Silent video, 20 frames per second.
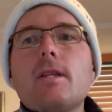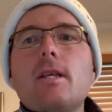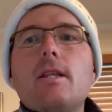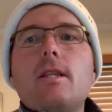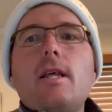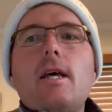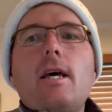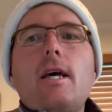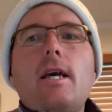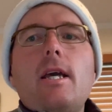
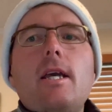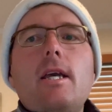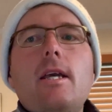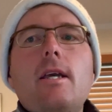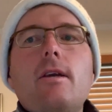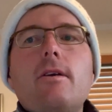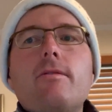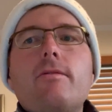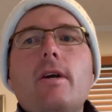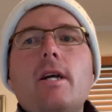
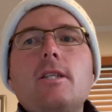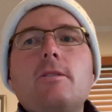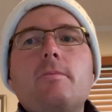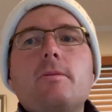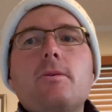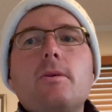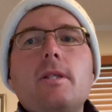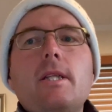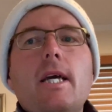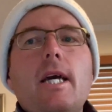They ranged
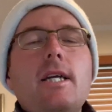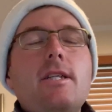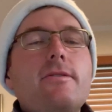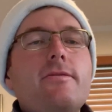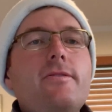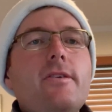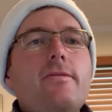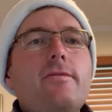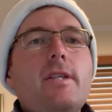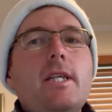between the age of
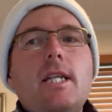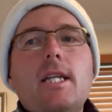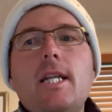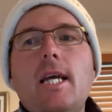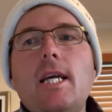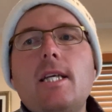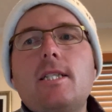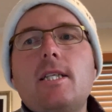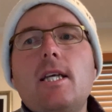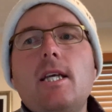15 and
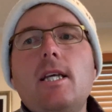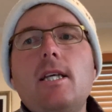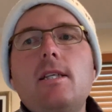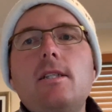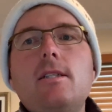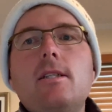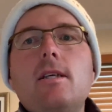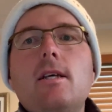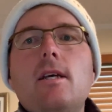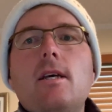
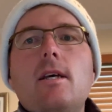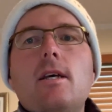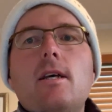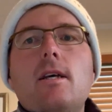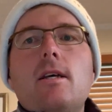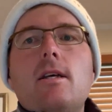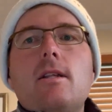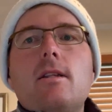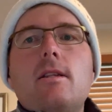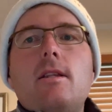18.
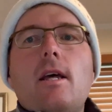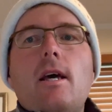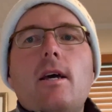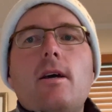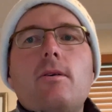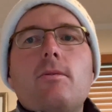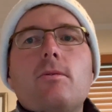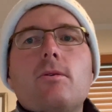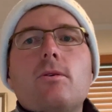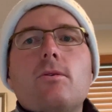
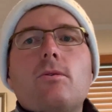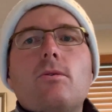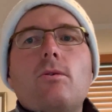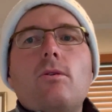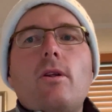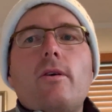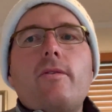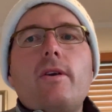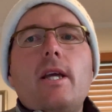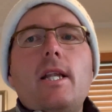They were
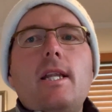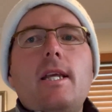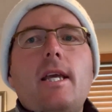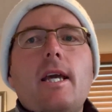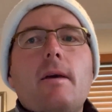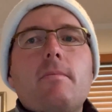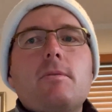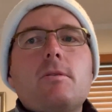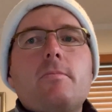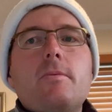all off
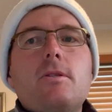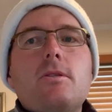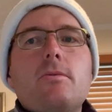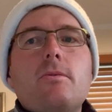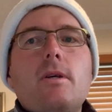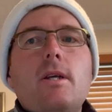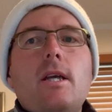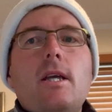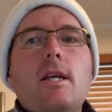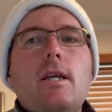handicaps
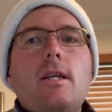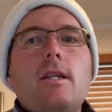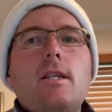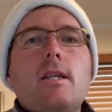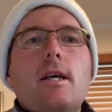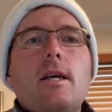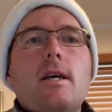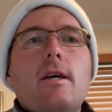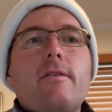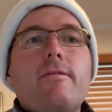between
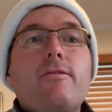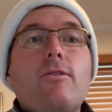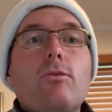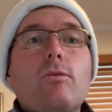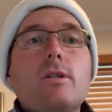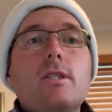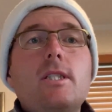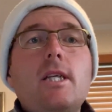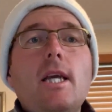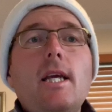
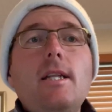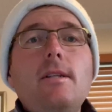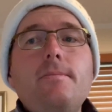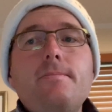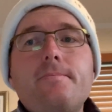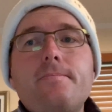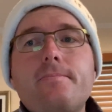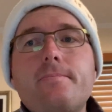4 and 10.